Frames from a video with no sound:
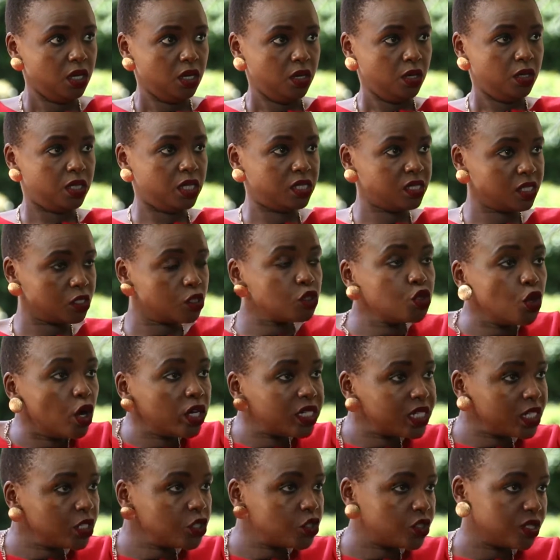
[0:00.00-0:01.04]
this is not
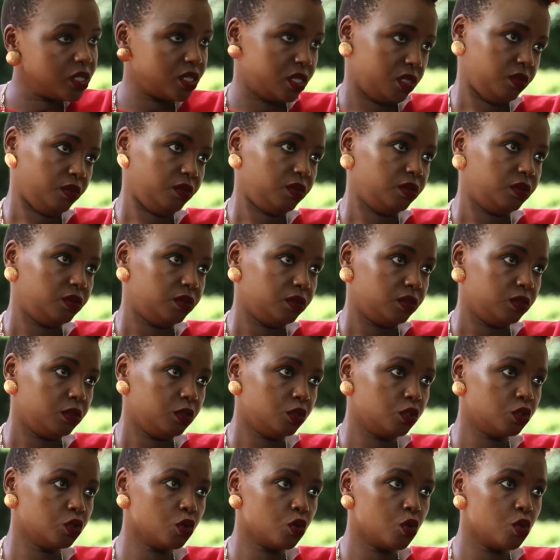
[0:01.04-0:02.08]
interesting. Mm -hmm.
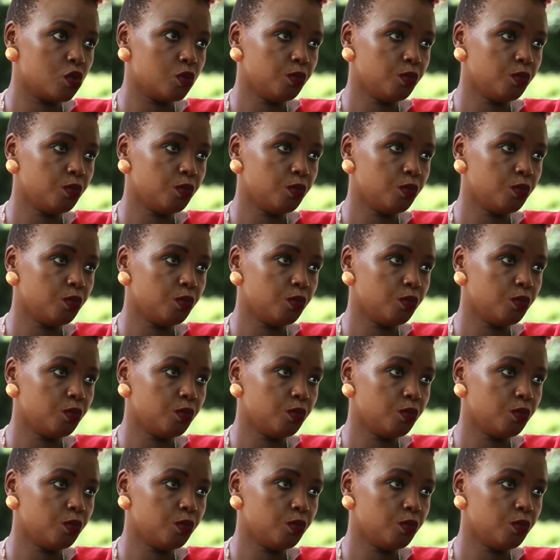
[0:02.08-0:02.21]
So